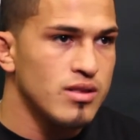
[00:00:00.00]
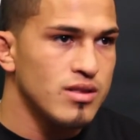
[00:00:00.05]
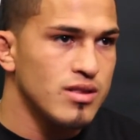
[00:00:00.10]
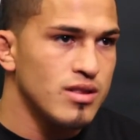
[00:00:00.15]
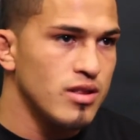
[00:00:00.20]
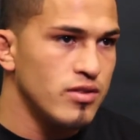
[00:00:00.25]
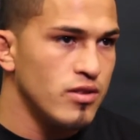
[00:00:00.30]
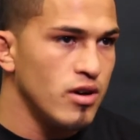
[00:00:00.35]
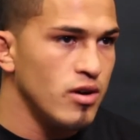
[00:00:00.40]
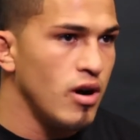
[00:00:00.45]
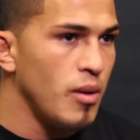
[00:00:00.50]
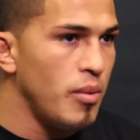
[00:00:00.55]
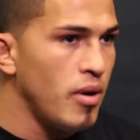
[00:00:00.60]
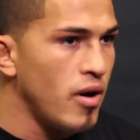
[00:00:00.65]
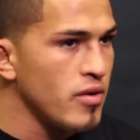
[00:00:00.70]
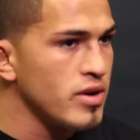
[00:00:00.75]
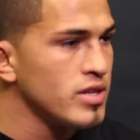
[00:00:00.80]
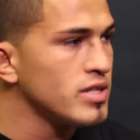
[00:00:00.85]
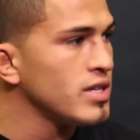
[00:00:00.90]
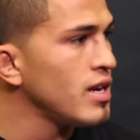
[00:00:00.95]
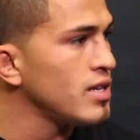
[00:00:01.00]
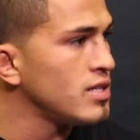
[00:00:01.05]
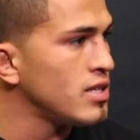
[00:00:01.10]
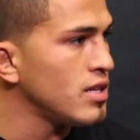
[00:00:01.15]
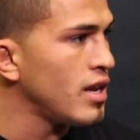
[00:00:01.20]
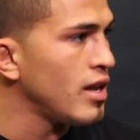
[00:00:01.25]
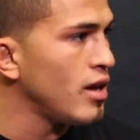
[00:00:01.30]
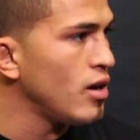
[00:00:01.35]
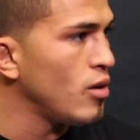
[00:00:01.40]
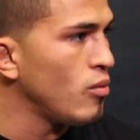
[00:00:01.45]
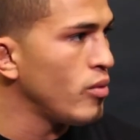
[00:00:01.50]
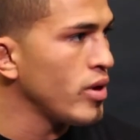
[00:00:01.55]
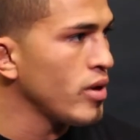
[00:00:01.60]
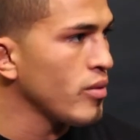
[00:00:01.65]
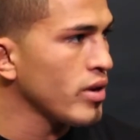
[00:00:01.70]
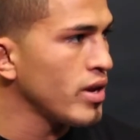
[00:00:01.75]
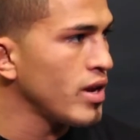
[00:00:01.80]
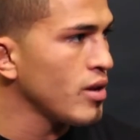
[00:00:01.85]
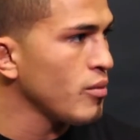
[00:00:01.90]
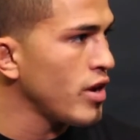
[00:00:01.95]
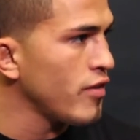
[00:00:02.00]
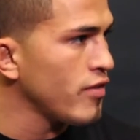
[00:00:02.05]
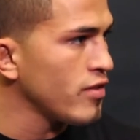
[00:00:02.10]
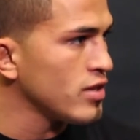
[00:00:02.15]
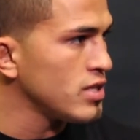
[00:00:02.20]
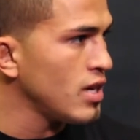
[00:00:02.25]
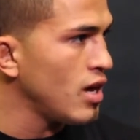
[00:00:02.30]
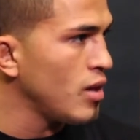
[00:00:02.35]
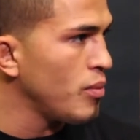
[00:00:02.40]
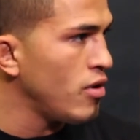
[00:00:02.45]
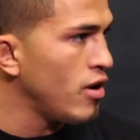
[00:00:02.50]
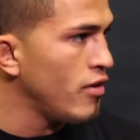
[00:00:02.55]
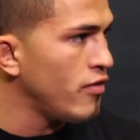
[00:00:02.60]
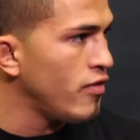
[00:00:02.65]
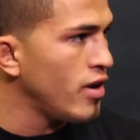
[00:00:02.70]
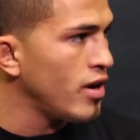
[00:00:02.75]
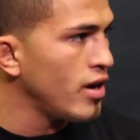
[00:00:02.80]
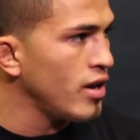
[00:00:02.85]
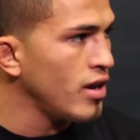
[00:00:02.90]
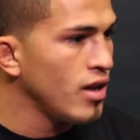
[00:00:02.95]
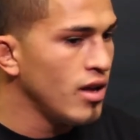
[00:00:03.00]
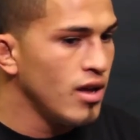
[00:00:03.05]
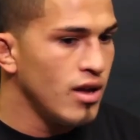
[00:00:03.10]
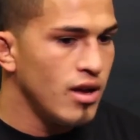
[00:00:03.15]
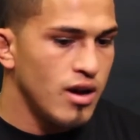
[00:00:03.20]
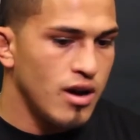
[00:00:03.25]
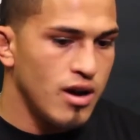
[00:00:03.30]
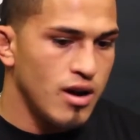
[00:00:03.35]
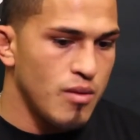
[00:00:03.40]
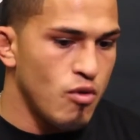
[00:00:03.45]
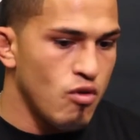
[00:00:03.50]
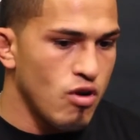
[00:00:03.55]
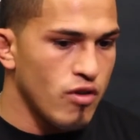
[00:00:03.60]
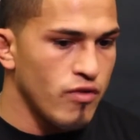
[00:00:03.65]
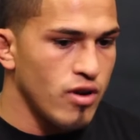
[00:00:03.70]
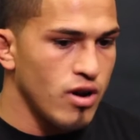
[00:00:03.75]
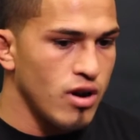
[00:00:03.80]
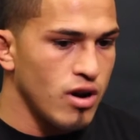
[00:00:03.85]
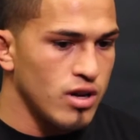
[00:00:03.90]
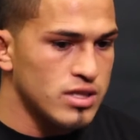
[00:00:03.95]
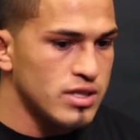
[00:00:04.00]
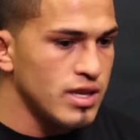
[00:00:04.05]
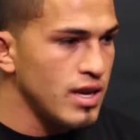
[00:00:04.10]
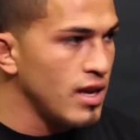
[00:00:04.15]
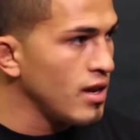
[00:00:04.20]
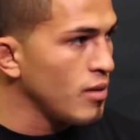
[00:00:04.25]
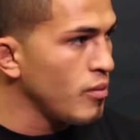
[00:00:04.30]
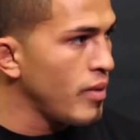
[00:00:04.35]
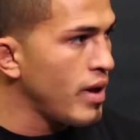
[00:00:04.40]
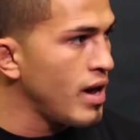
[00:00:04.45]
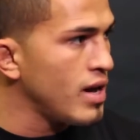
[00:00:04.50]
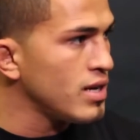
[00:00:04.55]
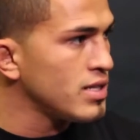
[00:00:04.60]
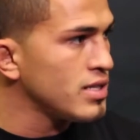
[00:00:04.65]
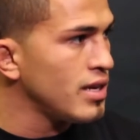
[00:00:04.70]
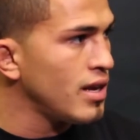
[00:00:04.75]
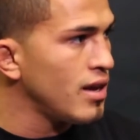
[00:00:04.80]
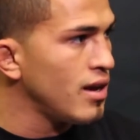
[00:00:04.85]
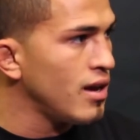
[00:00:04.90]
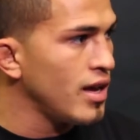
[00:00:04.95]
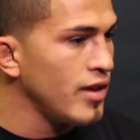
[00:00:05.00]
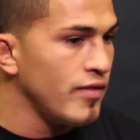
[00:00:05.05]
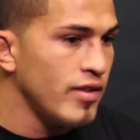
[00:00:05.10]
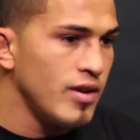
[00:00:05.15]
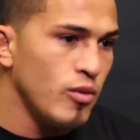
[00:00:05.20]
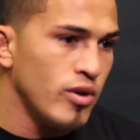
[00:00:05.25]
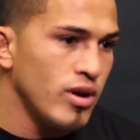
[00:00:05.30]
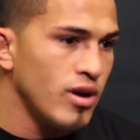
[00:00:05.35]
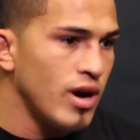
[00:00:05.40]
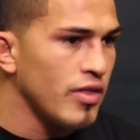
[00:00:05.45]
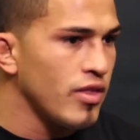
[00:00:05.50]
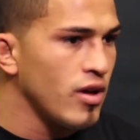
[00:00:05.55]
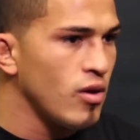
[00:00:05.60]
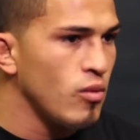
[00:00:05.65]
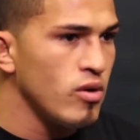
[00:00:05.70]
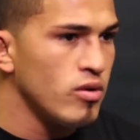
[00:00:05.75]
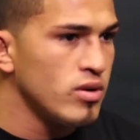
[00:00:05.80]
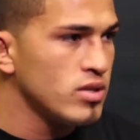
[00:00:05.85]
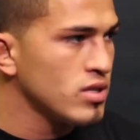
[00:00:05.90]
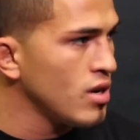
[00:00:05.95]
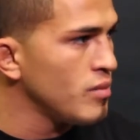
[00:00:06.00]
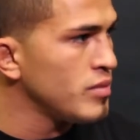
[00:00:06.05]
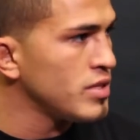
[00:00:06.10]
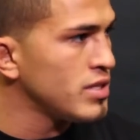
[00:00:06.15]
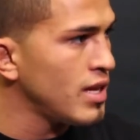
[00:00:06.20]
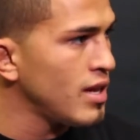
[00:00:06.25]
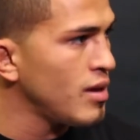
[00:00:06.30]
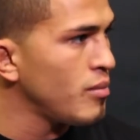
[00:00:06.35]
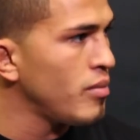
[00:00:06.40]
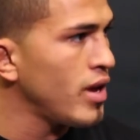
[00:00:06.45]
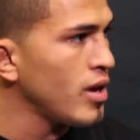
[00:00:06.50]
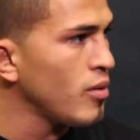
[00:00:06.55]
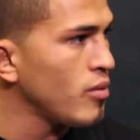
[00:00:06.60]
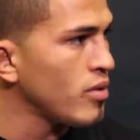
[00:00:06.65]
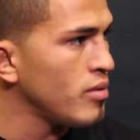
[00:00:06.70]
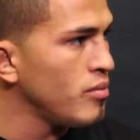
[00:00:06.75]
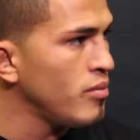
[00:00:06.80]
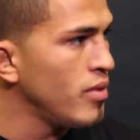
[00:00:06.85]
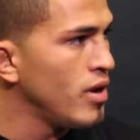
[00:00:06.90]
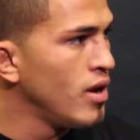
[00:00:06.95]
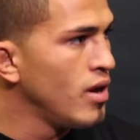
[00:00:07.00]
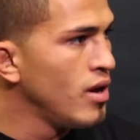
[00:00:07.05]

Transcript: The opponent change didn't help. We were getting ready for a southpaw fight, more of a standing match. Even Will, I thought Will would just come and stand and bang with him.